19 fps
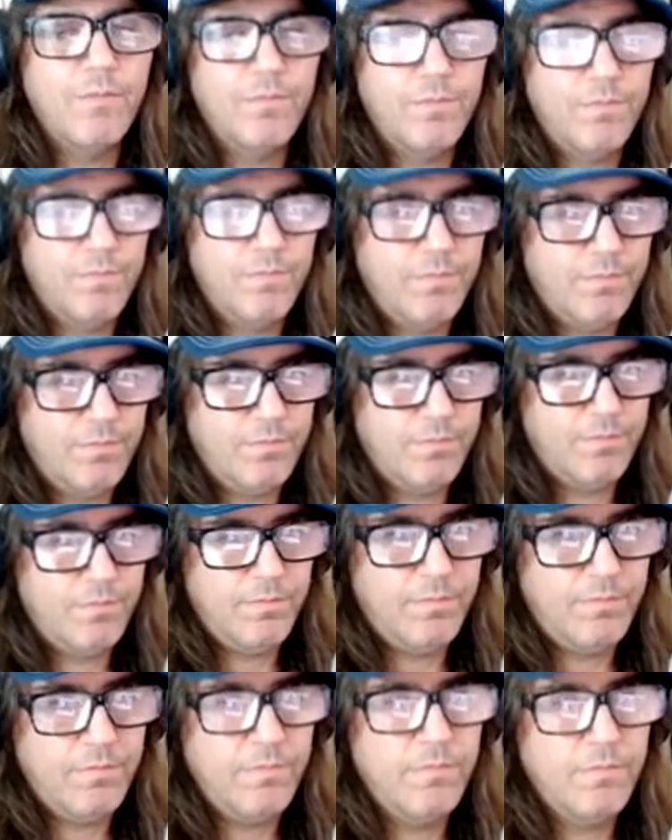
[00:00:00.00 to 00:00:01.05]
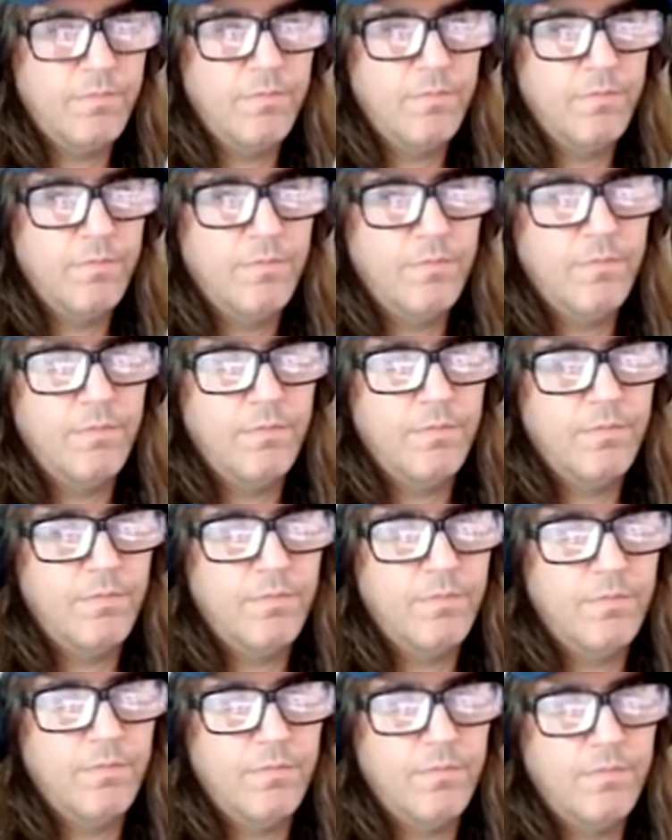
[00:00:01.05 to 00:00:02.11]

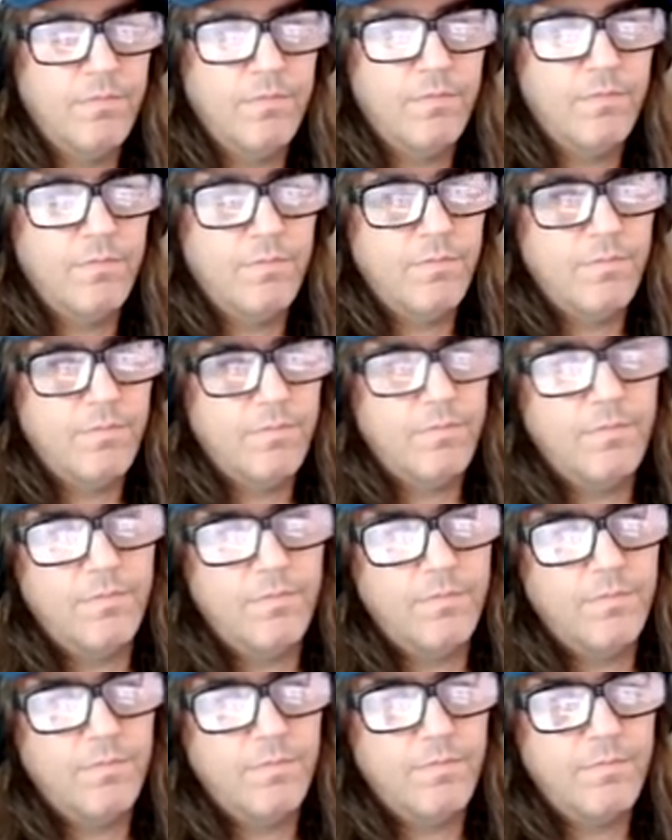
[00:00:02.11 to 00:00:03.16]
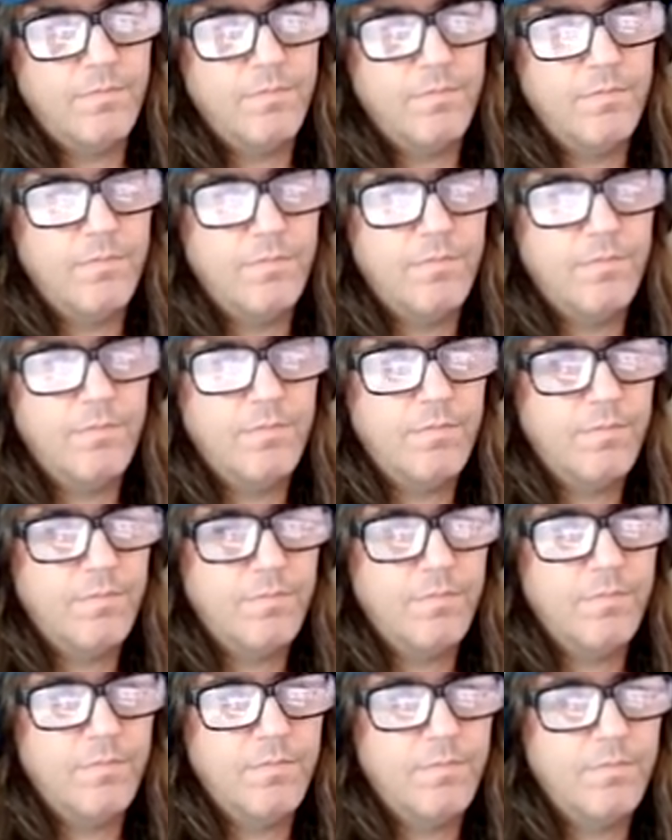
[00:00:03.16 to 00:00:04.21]

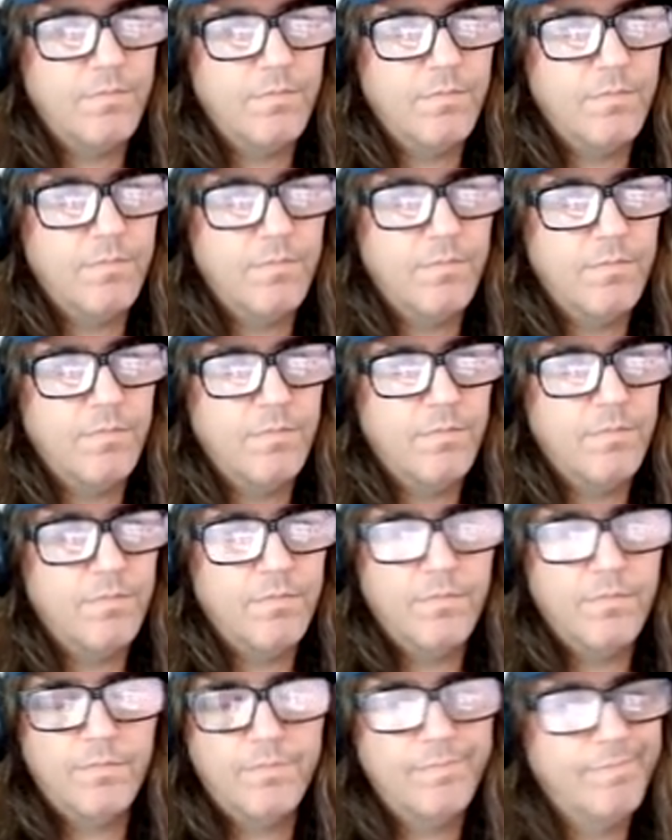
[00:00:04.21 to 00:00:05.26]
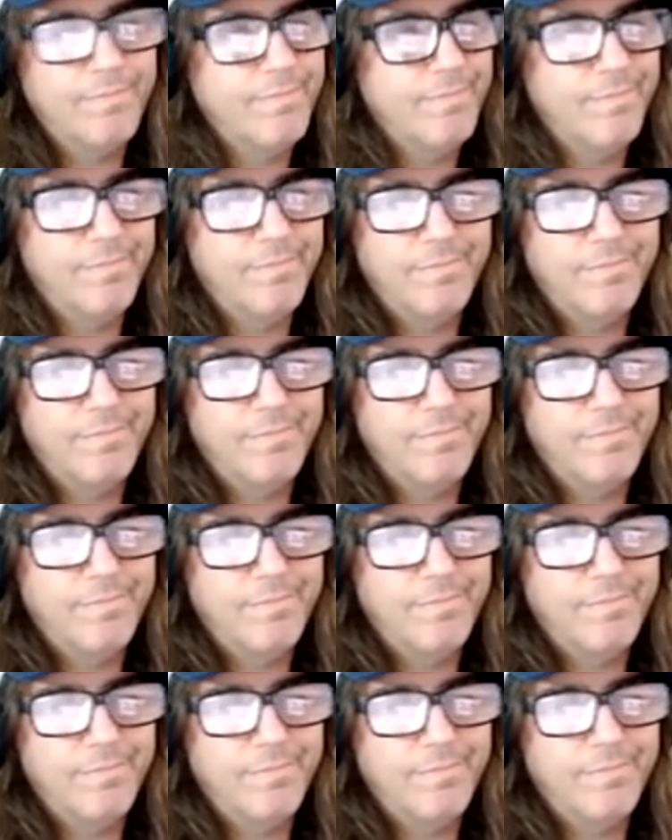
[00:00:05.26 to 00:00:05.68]
(not speaking)